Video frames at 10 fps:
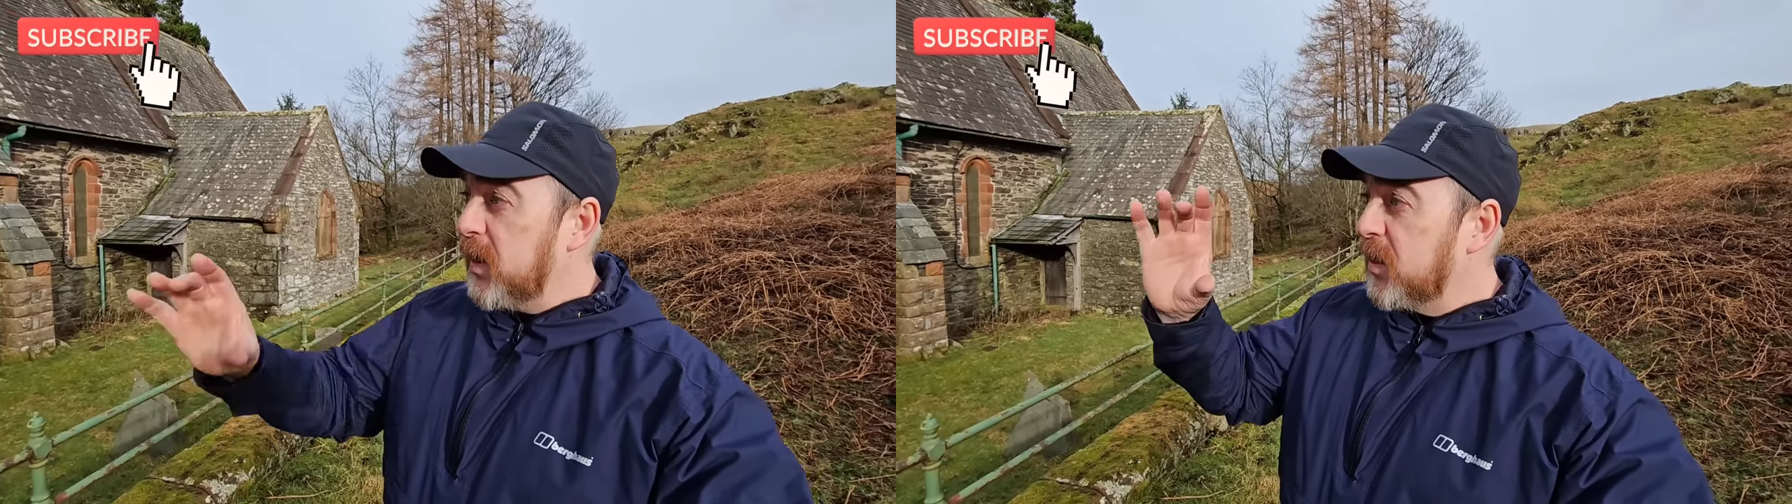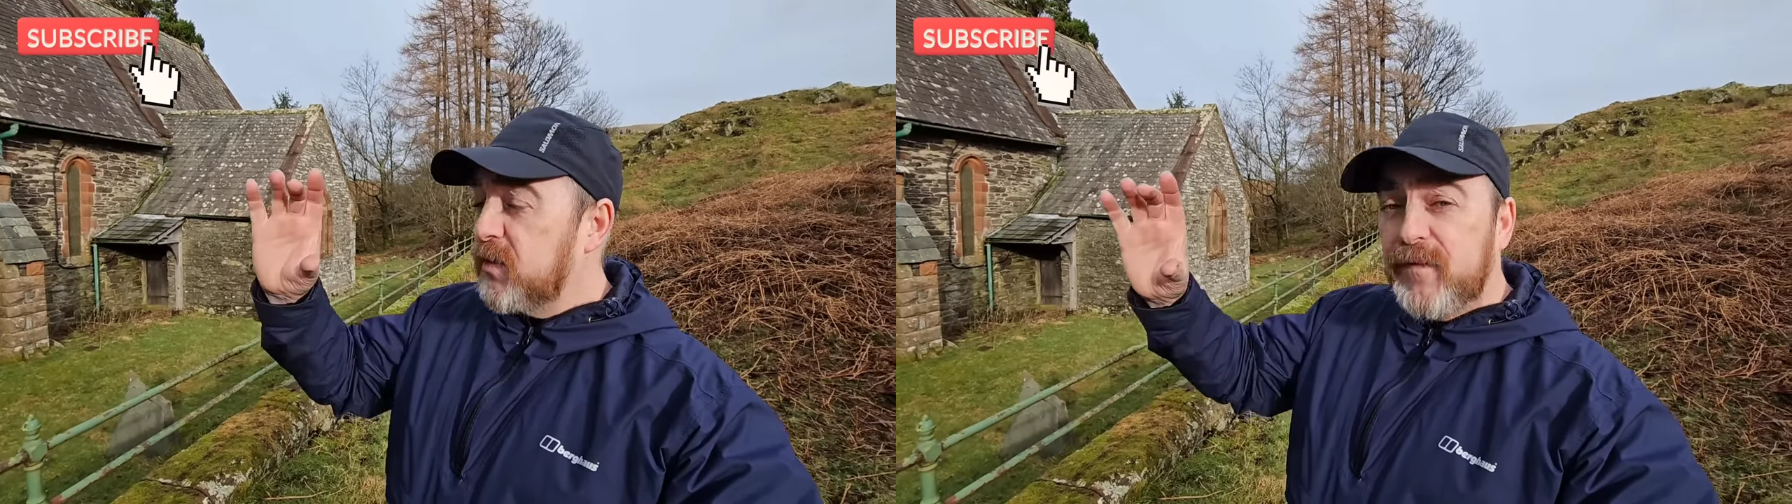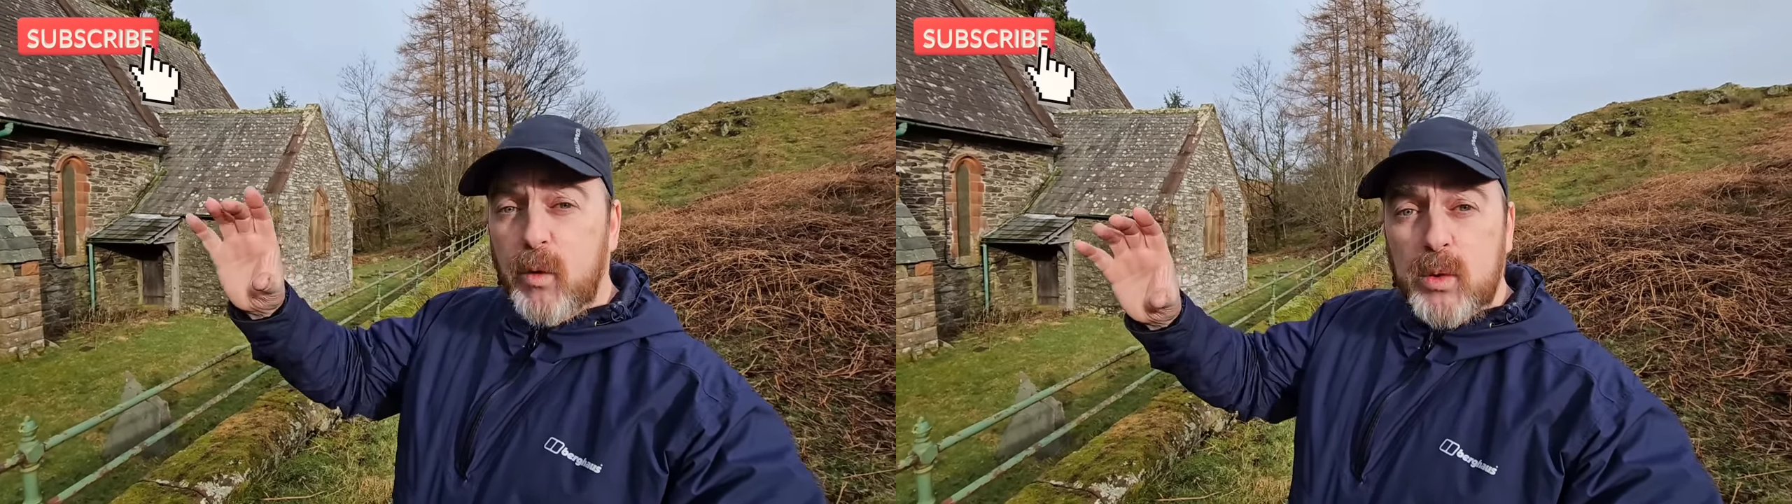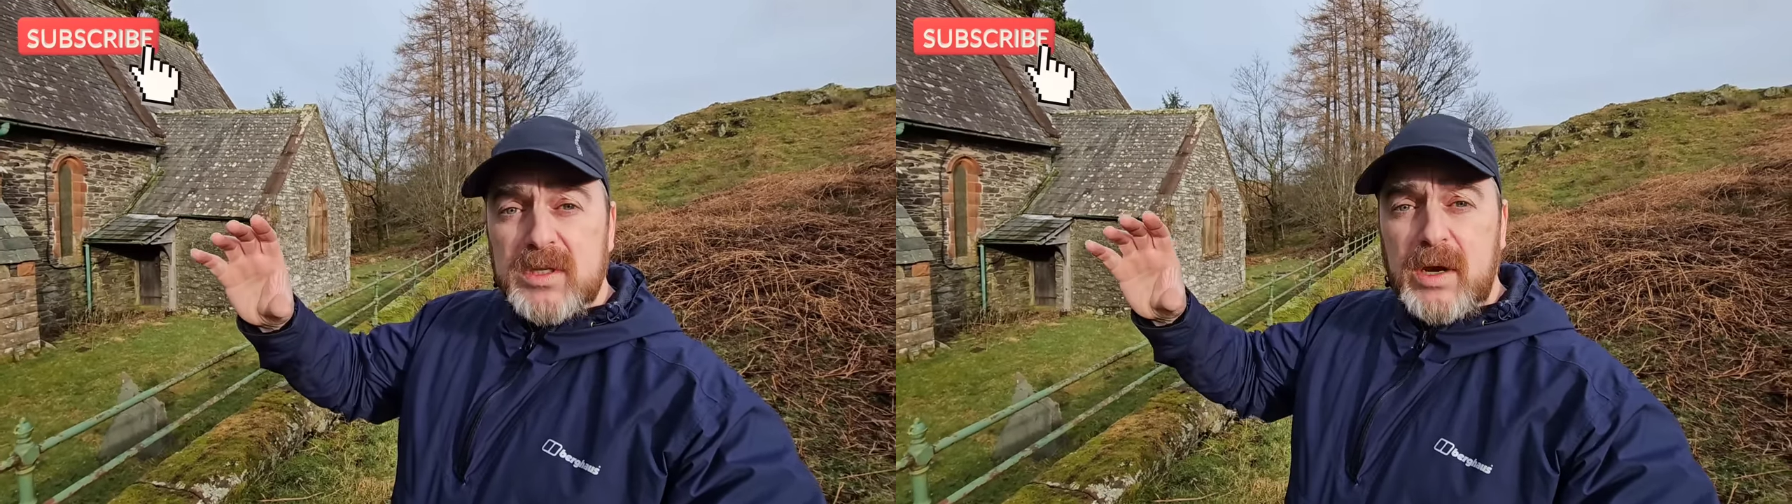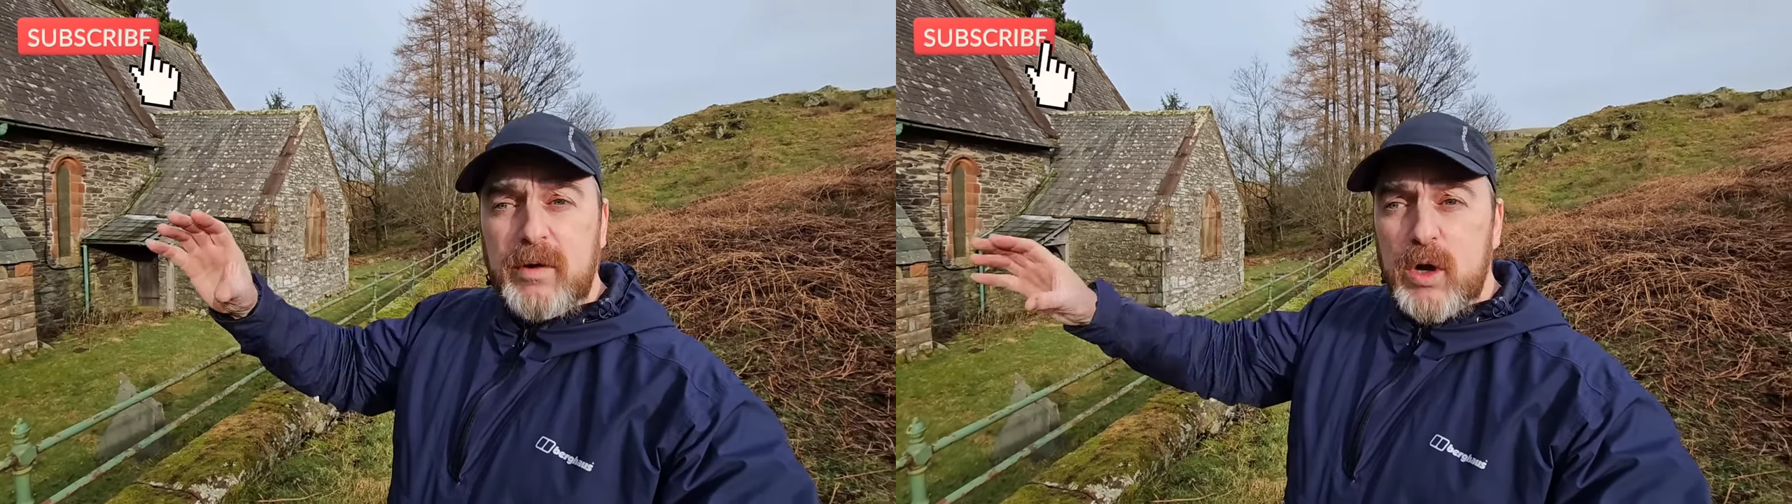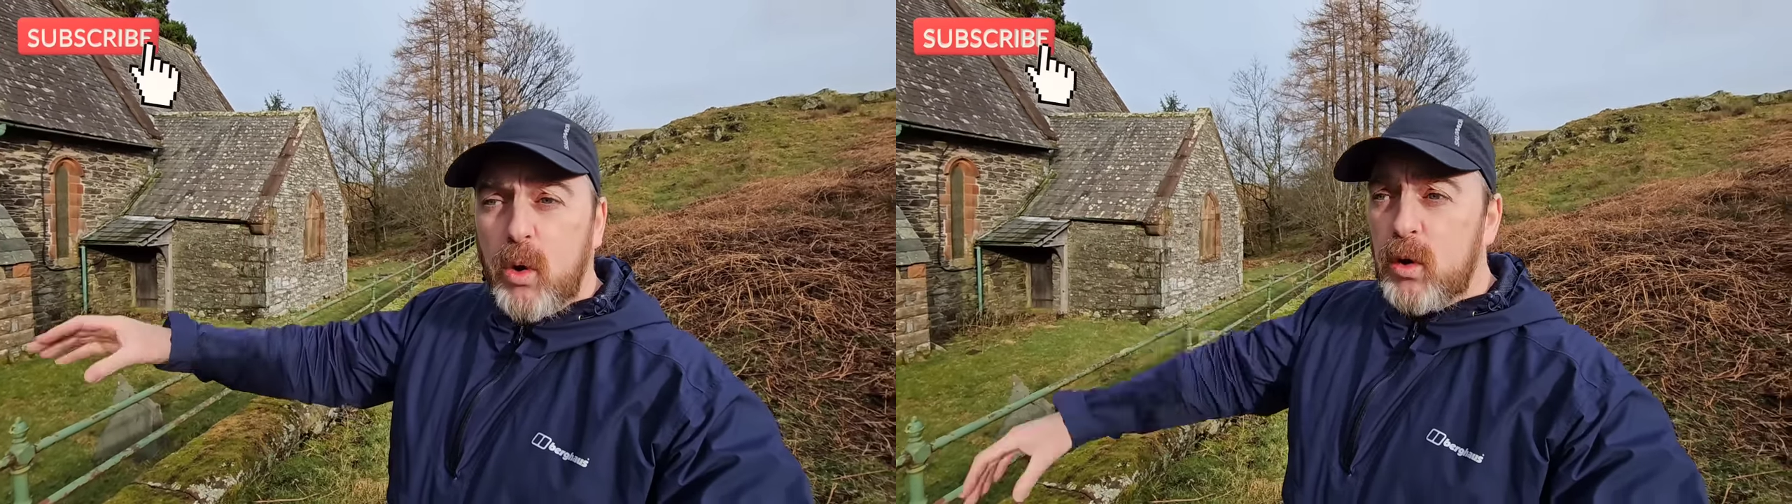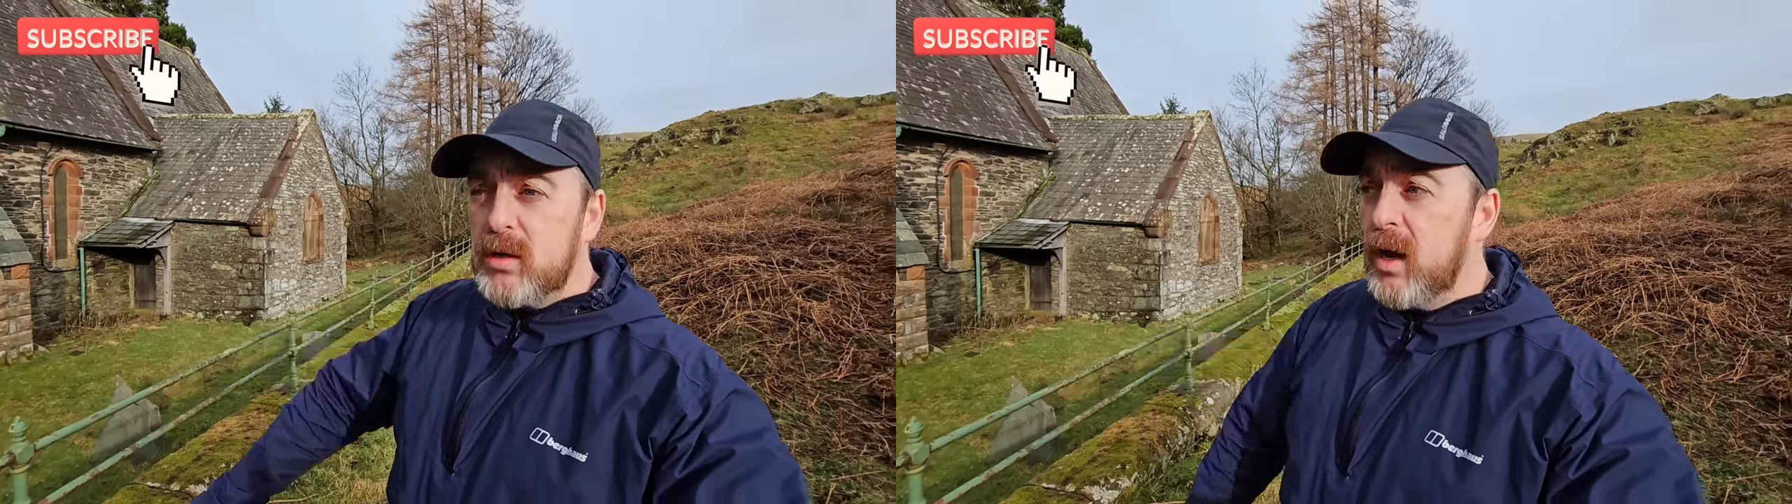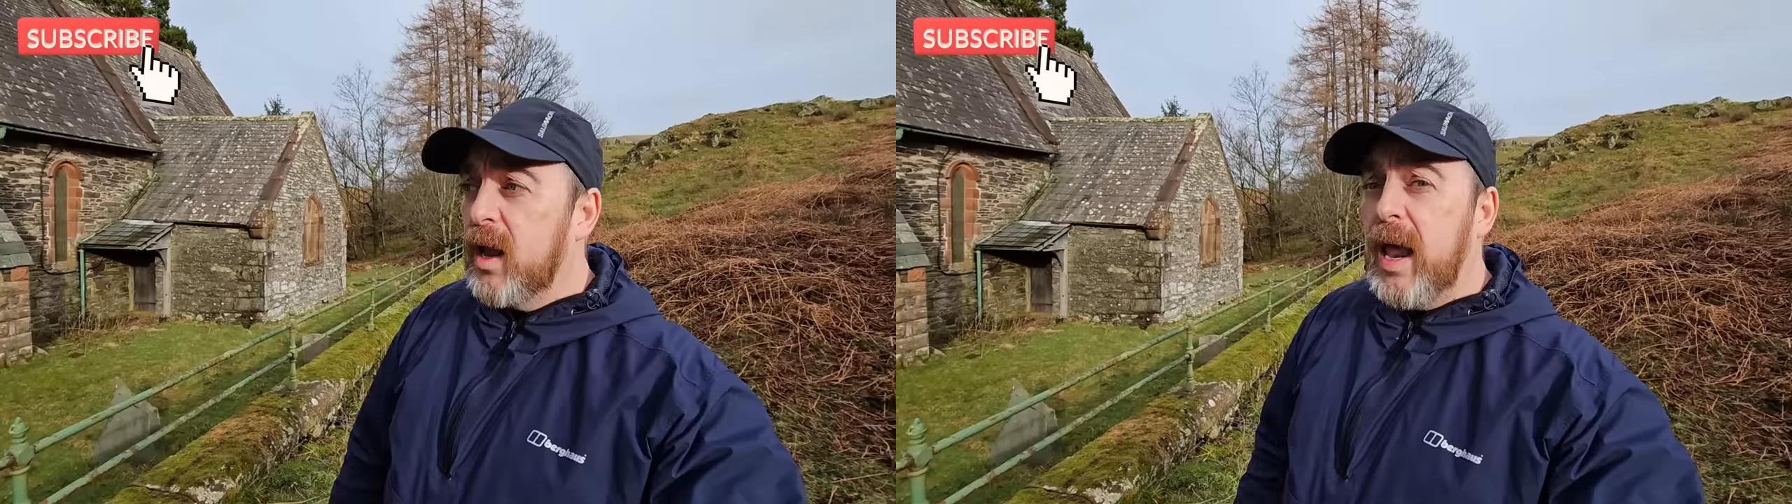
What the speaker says: had the phones out recording.